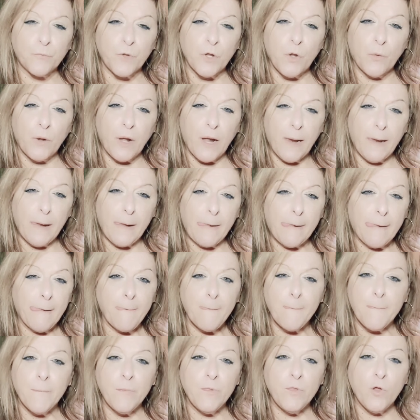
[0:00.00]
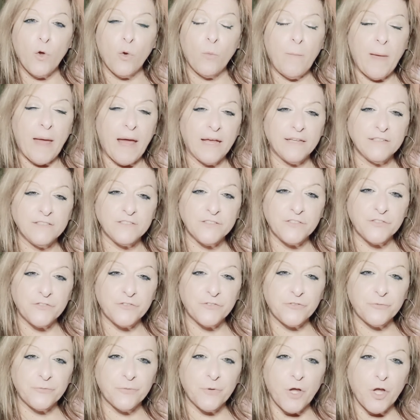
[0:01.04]
Okay? No
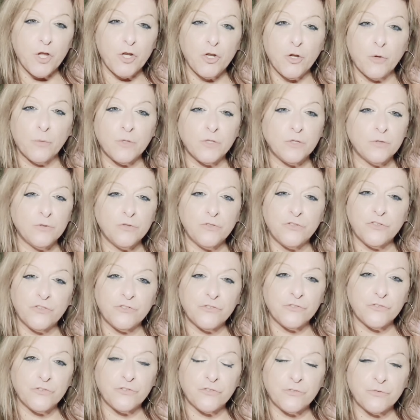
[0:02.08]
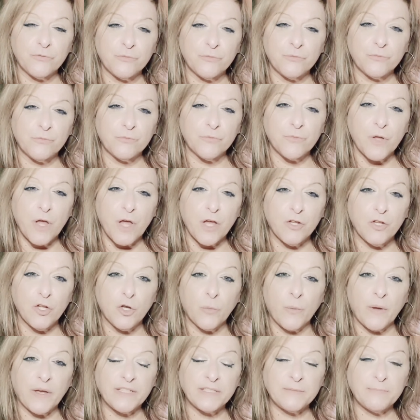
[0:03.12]
masks, no illusions,
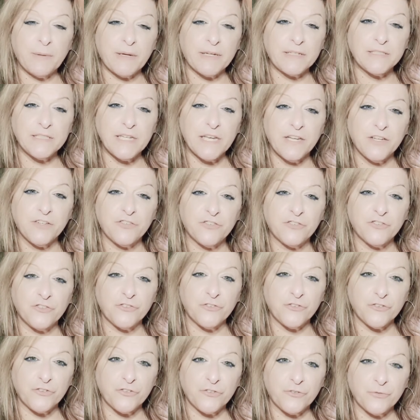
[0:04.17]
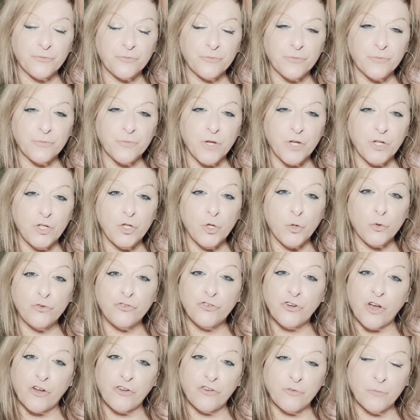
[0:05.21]
no expectations, no
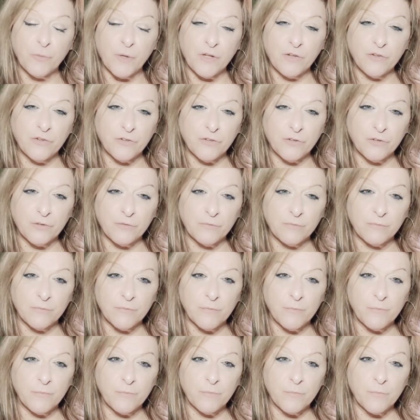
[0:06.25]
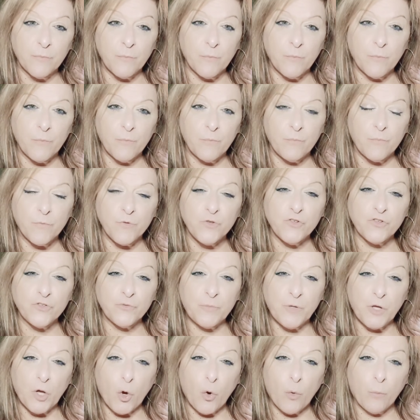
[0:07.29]
judgment. Just
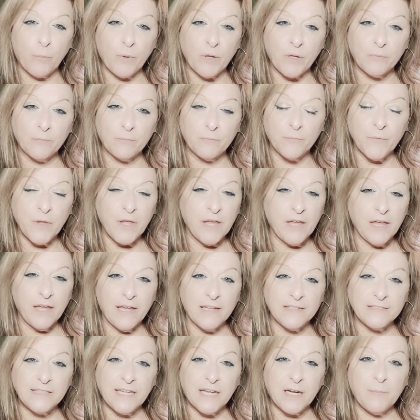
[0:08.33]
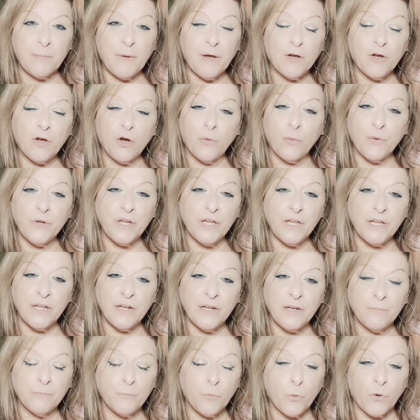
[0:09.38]
be open. It's not about going
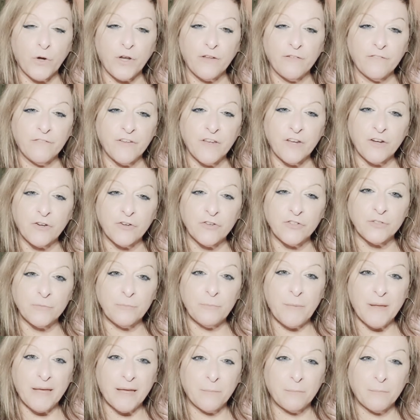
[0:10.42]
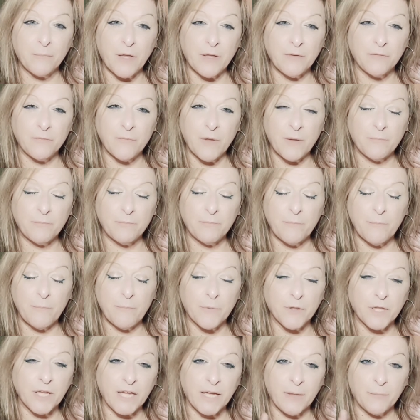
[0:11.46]
in, pointing fingers and making and
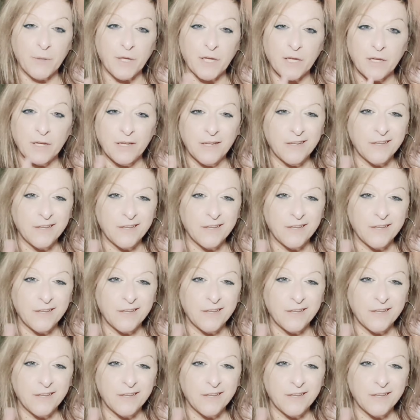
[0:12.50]
blaming.